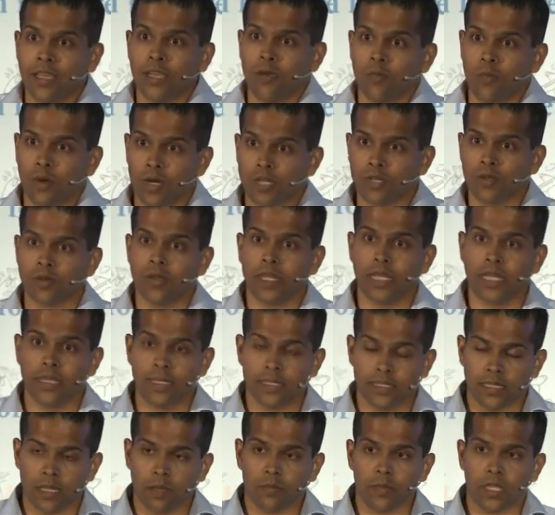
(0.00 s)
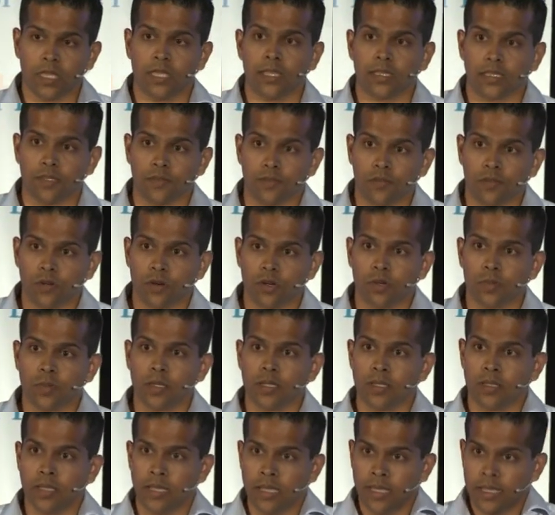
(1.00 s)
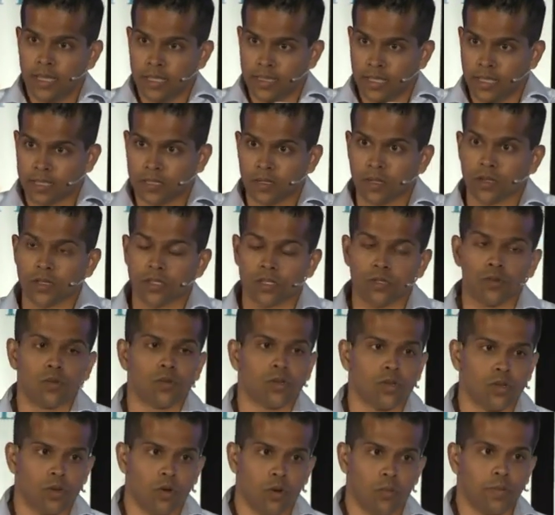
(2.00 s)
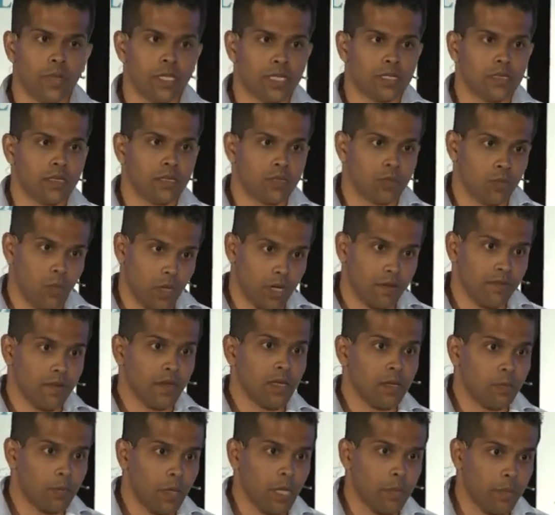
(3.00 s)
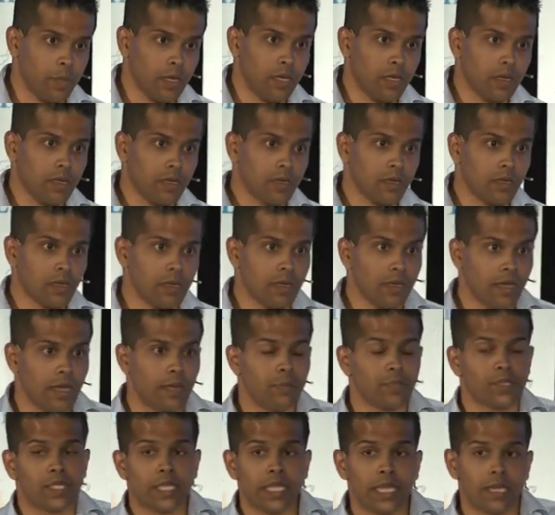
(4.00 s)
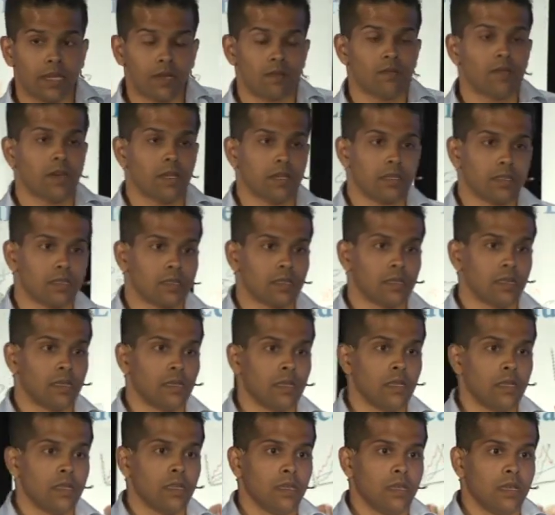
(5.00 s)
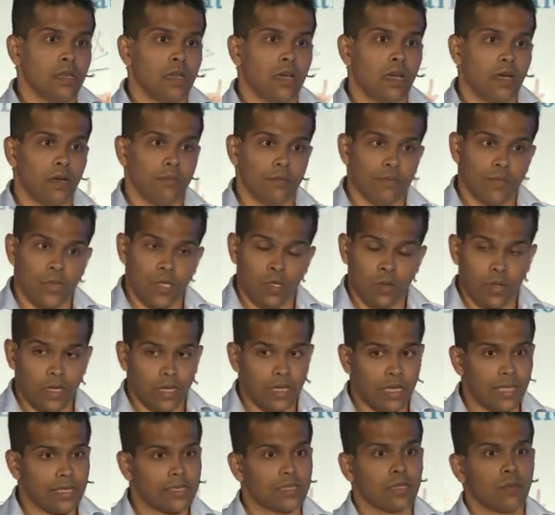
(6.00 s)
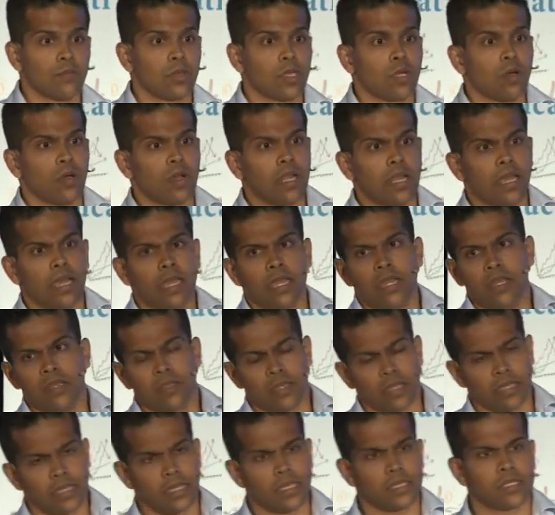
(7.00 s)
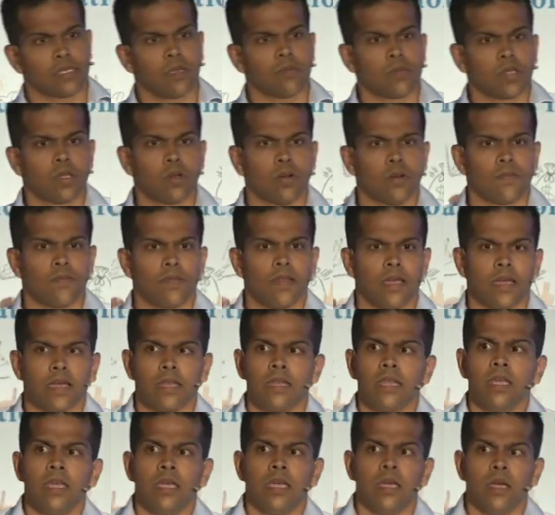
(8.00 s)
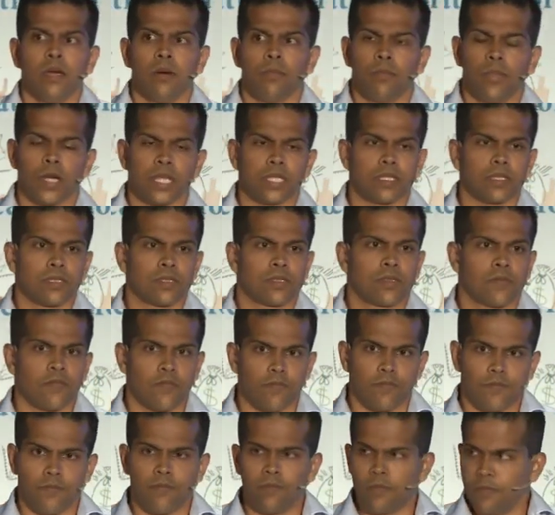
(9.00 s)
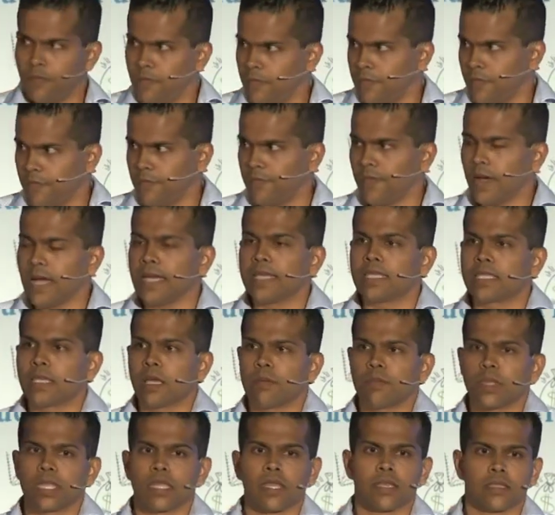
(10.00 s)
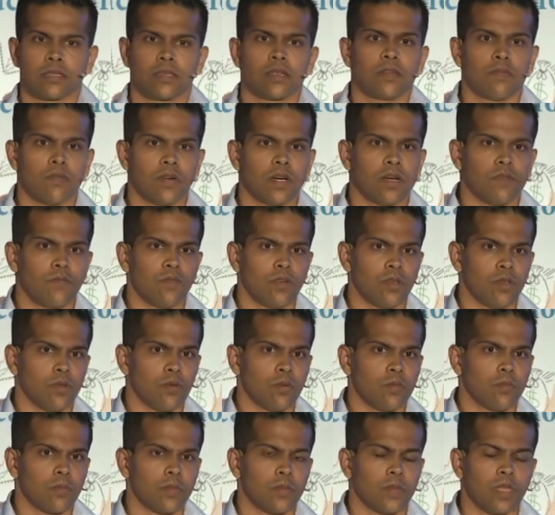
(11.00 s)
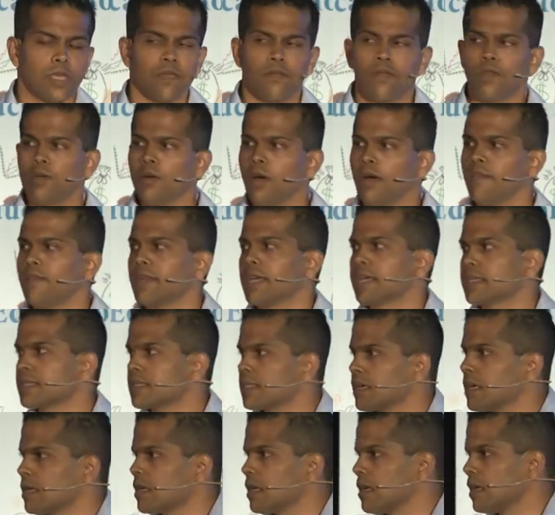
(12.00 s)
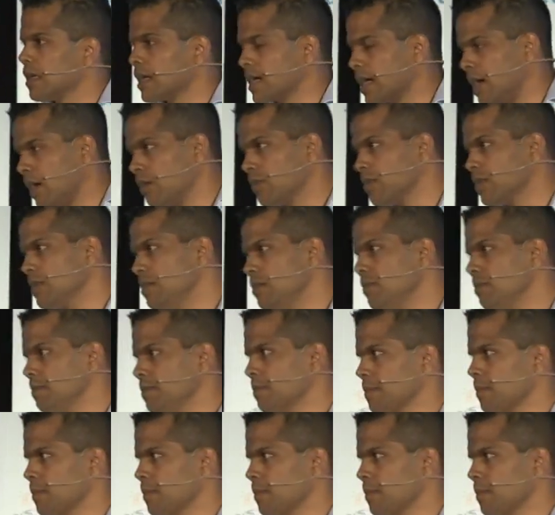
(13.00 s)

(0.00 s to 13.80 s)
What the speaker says: What you need is something that's affordable, that's going to suit your business, whatever it may be, and seek advice. You can get something online, you can get something offline, but find something that's going to work for you. If you have an external accountant,